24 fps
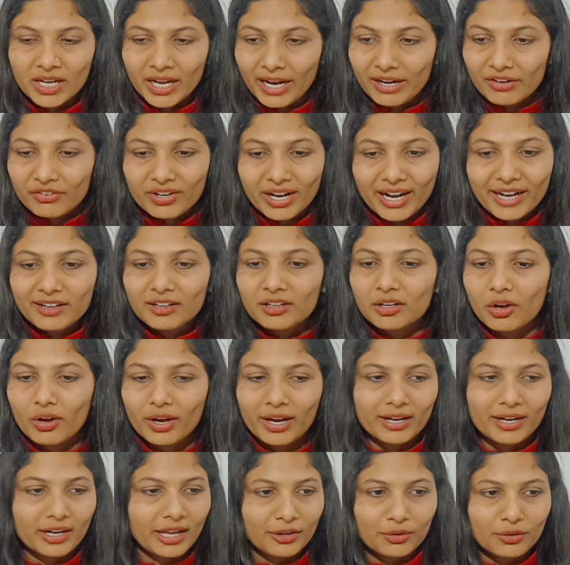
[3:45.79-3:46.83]
And right now,
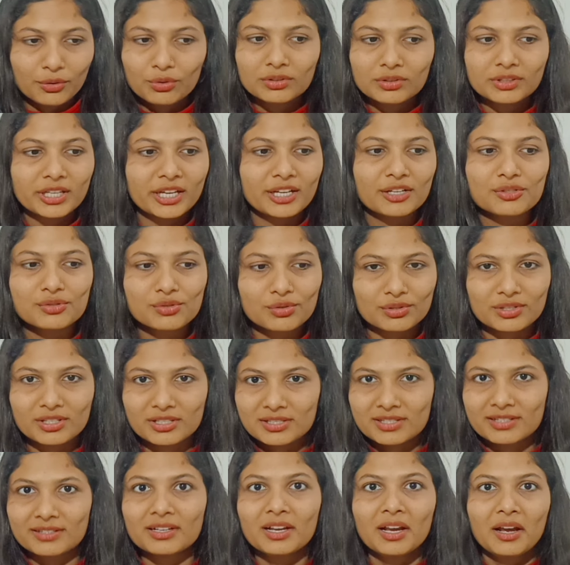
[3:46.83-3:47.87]
and I don't think so,
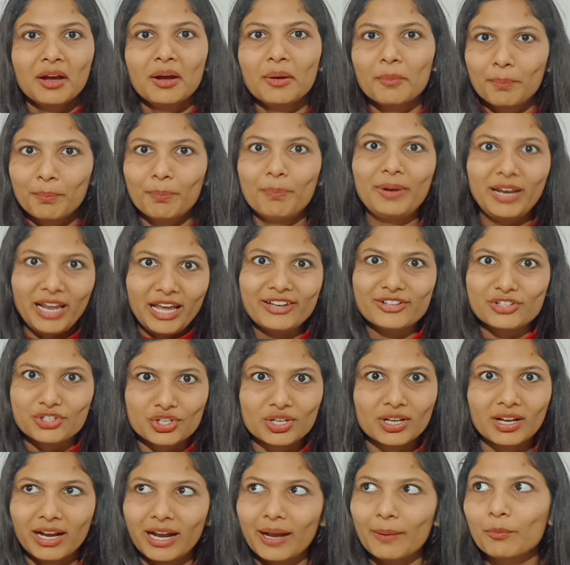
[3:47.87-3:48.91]
this
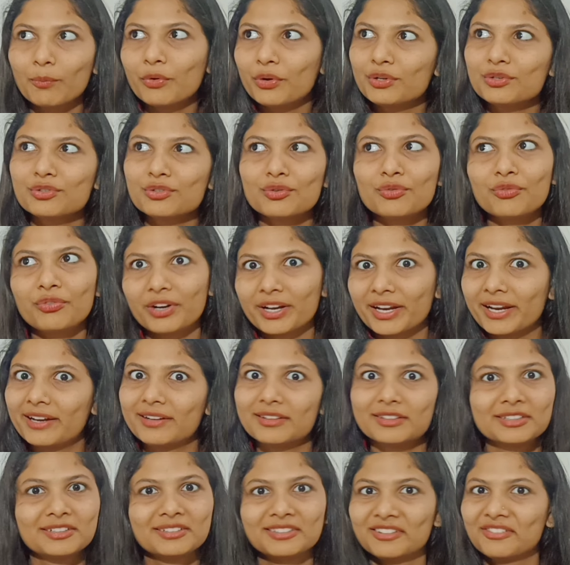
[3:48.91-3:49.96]
pledge I'm going to
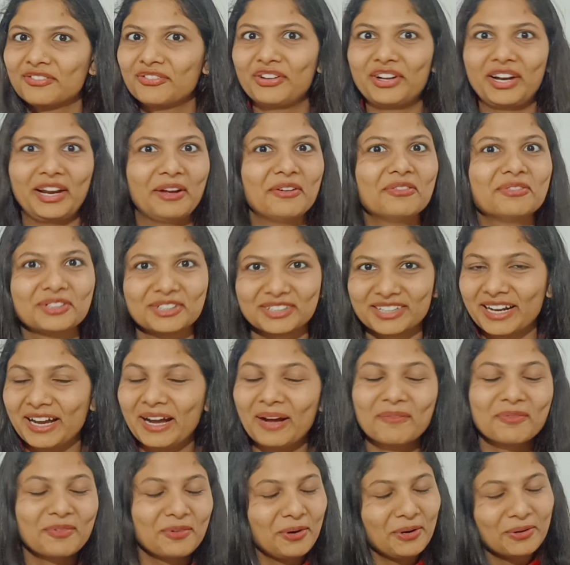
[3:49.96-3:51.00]
forget forever.
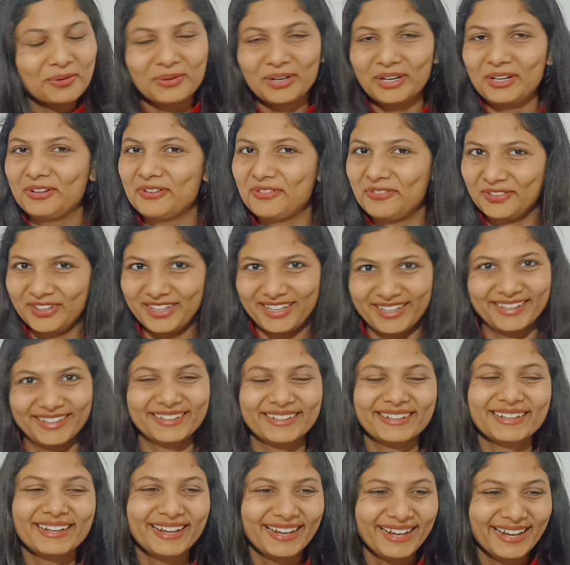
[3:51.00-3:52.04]
I'm not going to
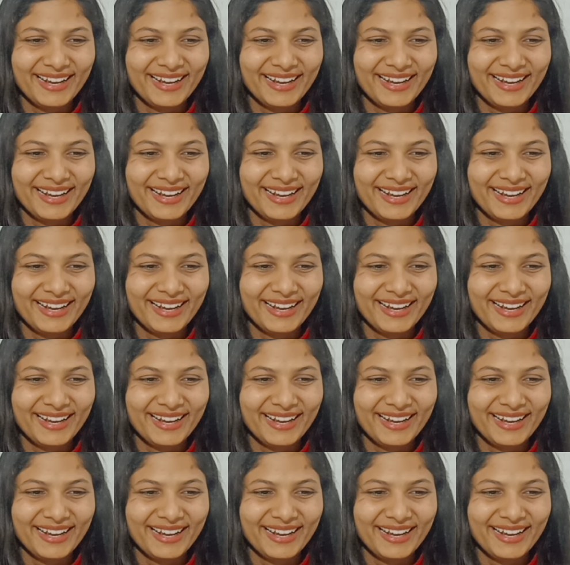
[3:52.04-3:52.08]
forget.